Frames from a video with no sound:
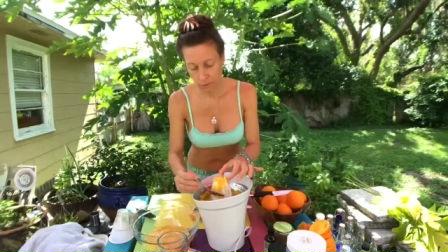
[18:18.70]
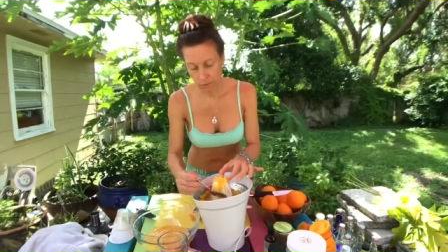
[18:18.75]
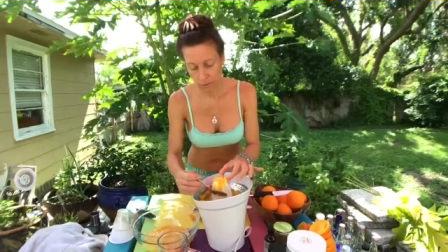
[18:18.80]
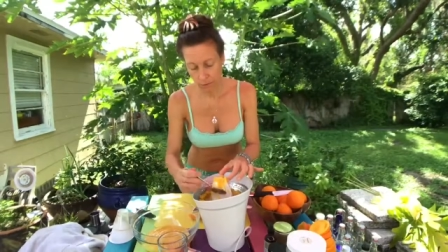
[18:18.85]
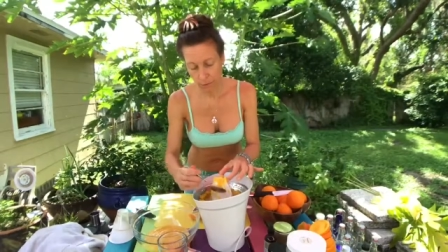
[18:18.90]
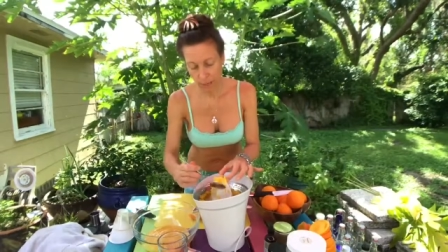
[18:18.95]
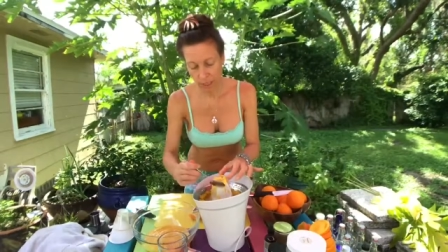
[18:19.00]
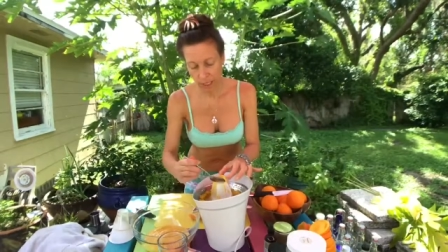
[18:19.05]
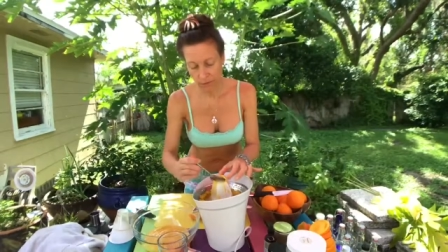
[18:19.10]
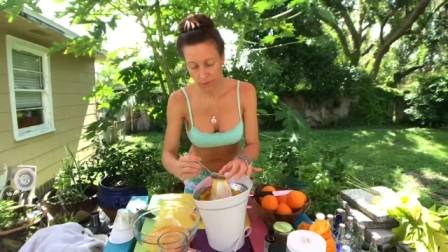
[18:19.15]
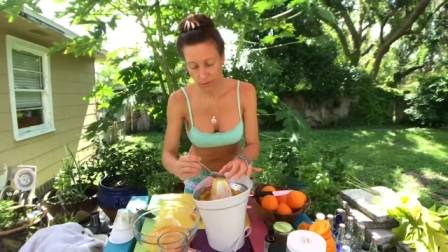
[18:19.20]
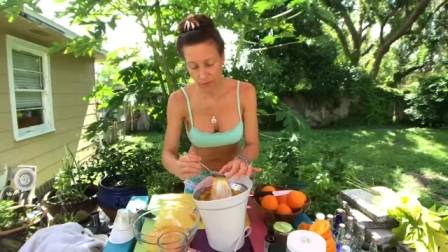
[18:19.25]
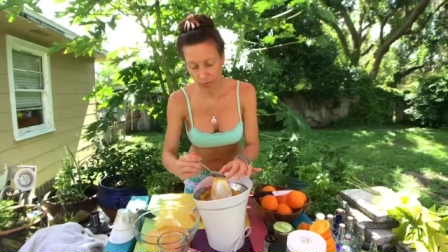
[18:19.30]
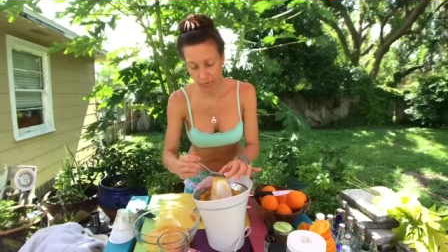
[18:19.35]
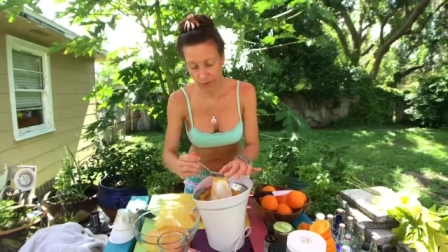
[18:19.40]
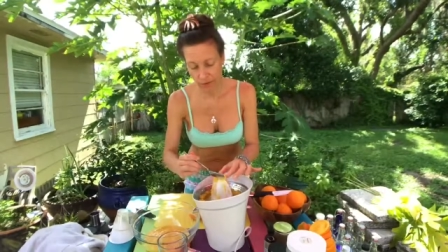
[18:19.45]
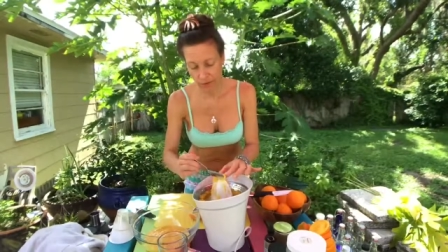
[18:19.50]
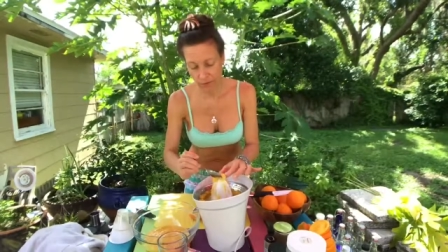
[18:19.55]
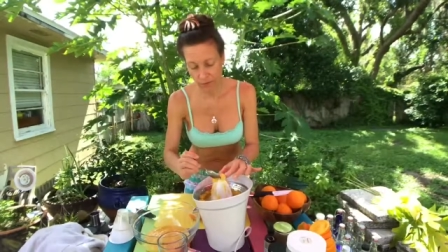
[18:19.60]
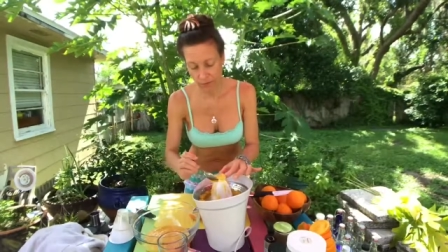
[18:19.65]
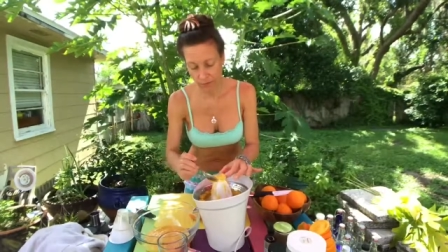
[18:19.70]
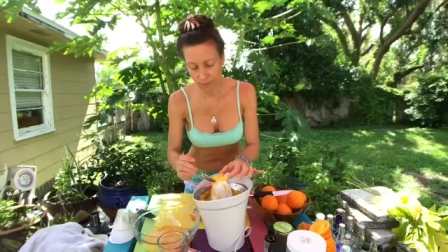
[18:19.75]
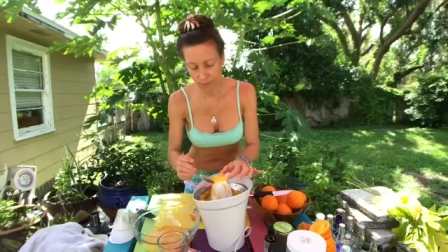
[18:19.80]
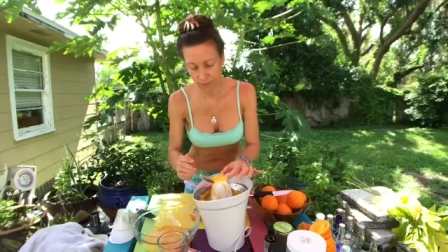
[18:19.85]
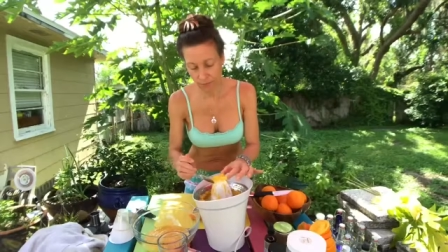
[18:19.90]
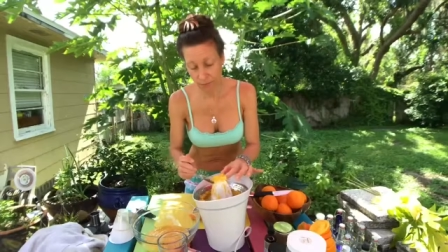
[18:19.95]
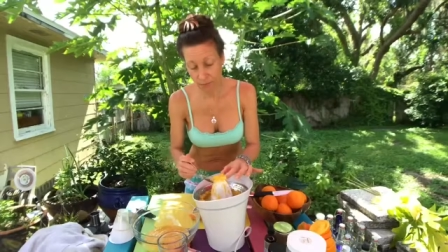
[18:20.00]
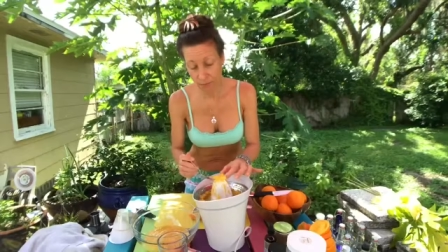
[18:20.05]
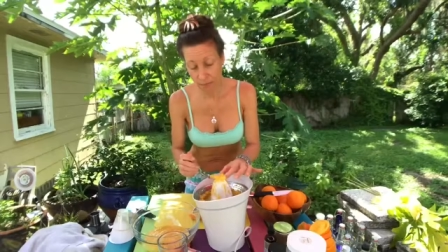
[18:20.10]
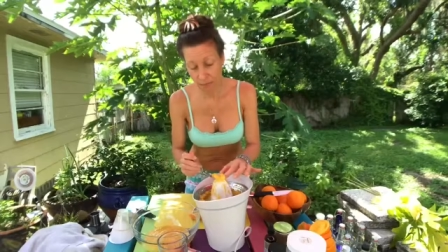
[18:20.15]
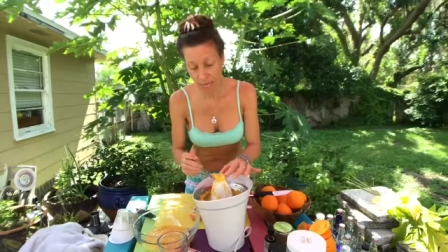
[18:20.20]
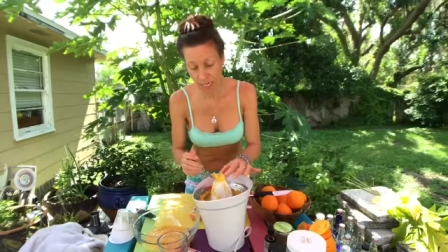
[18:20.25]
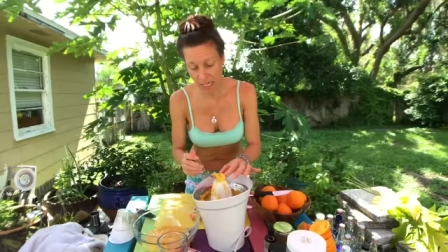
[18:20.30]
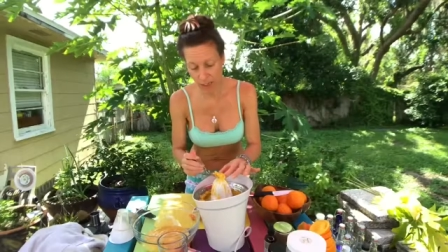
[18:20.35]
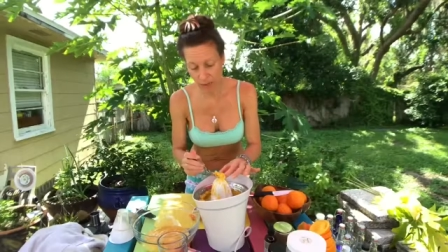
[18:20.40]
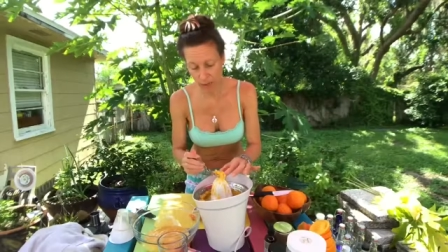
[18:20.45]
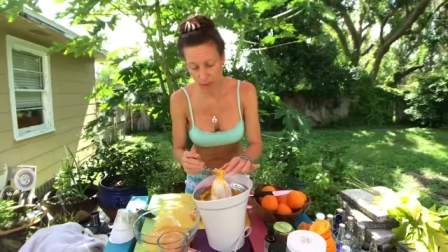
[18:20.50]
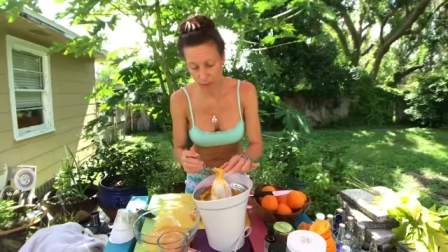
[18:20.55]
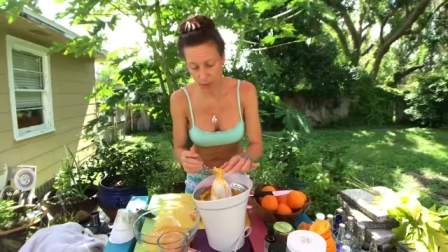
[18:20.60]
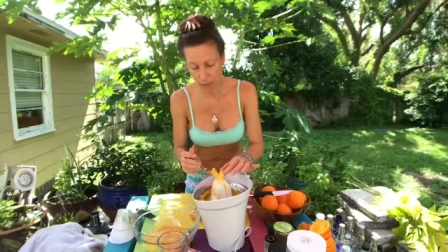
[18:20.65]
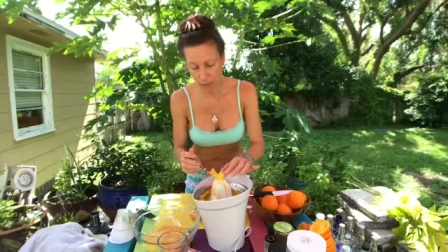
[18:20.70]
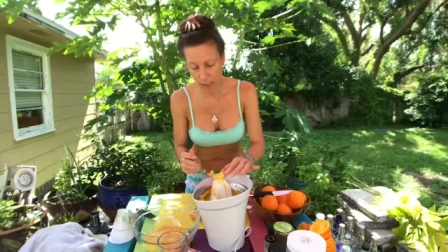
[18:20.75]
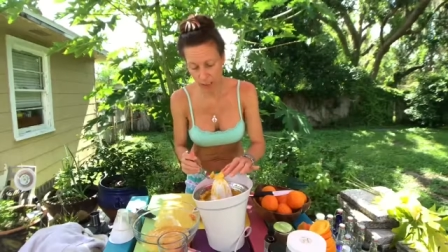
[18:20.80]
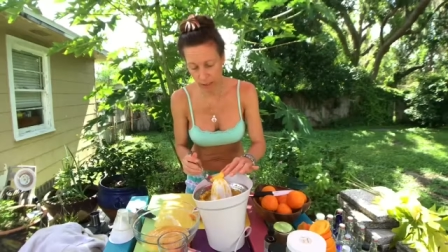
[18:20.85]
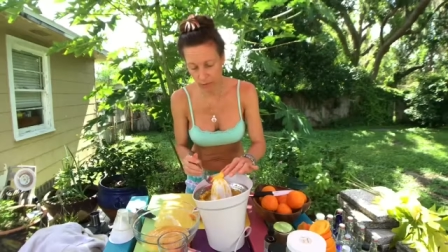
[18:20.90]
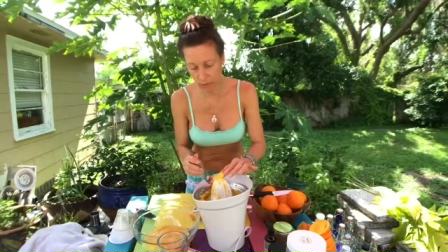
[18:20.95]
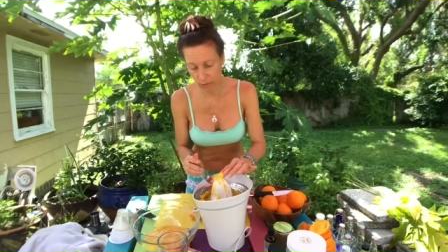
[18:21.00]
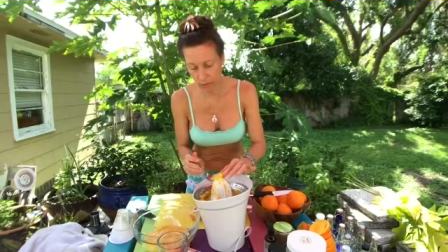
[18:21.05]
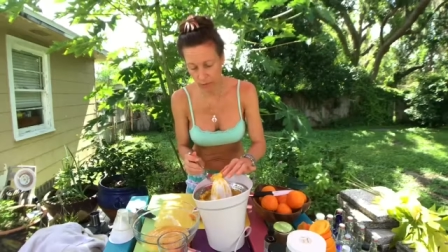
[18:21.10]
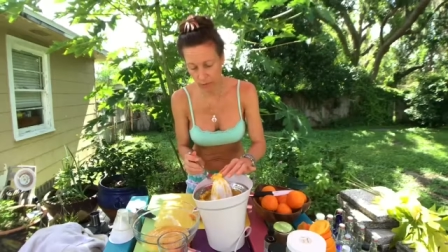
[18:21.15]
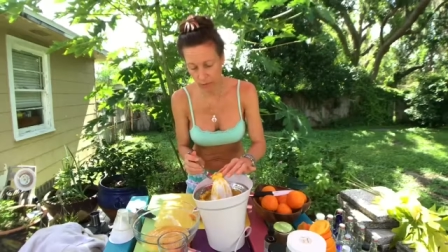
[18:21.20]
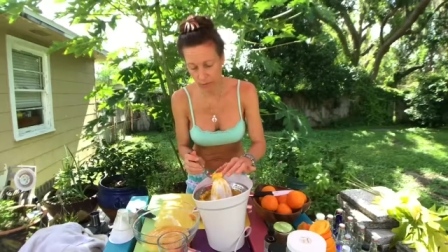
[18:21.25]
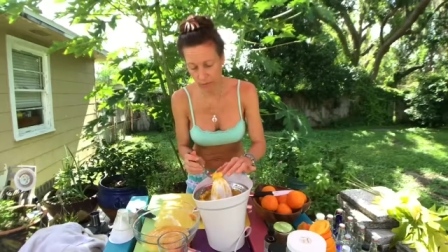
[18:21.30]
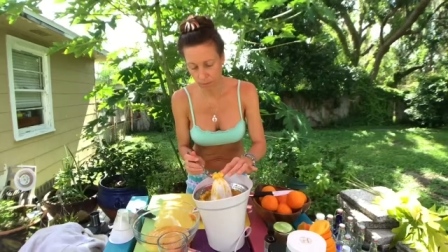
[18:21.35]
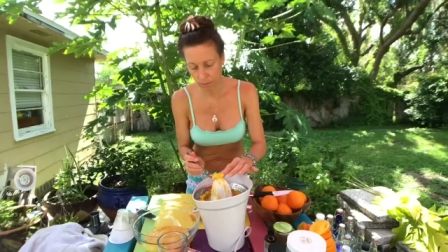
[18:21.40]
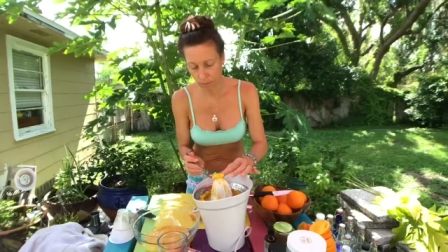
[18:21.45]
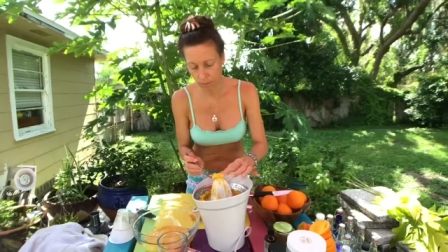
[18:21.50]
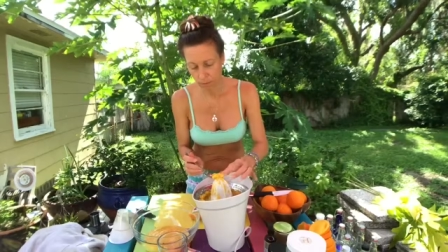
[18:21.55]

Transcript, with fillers: For me, I've had many totem animals.